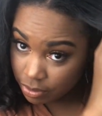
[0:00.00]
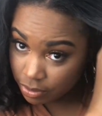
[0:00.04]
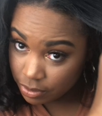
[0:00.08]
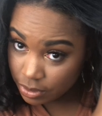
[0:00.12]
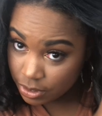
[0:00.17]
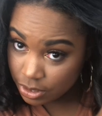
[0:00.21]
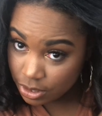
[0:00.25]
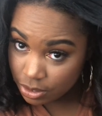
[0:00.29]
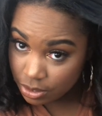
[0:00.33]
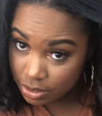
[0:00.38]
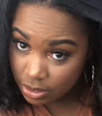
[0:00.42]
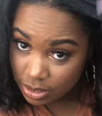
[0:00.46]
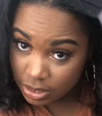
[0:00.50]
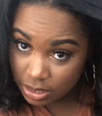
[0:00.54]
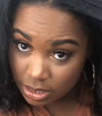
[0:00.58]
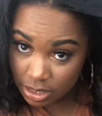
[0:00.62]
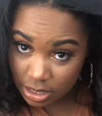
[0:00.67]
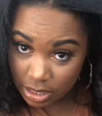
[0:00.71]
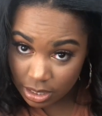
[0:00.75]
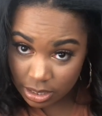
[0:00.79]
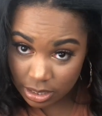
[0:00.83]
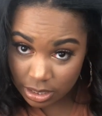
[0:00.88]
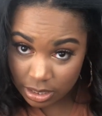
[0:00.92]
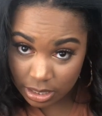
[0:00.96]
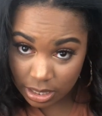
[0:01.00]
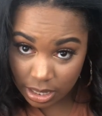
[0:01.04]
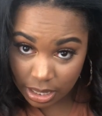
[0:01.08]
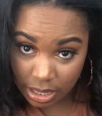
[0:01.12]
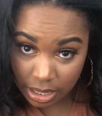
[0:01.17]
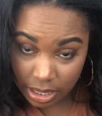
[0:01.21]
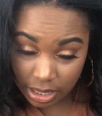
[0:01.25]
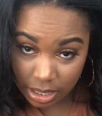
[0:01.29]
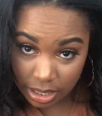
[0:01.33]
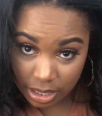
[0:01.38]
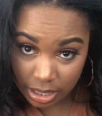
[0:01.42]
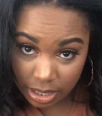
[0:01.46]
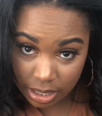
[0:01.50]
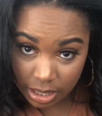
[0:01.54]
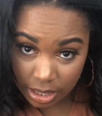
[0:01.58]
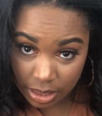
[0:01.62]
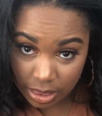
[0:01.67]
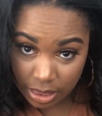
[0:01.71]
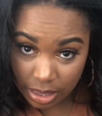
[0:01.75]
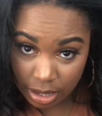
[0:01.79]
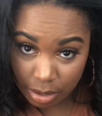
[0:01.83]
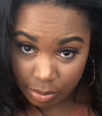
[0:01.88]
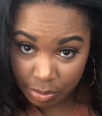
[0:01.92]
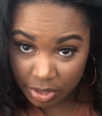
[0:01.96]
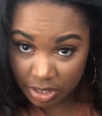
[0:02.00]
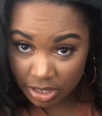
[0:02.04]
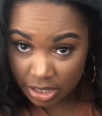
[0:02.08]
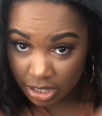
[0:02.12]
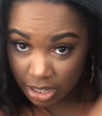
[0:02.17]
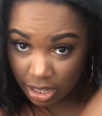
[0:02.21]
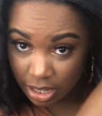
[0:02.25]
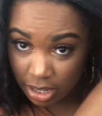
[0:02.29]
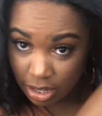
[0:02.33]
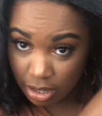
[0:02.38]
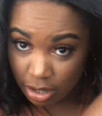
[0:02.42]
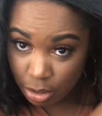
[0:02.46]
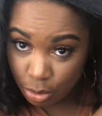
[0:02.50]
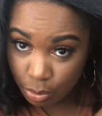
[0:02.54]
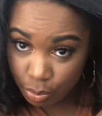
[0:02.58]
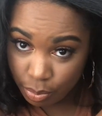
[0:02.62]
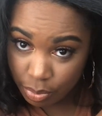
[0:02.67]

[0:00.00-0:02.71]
As you can see, it's not that much hair,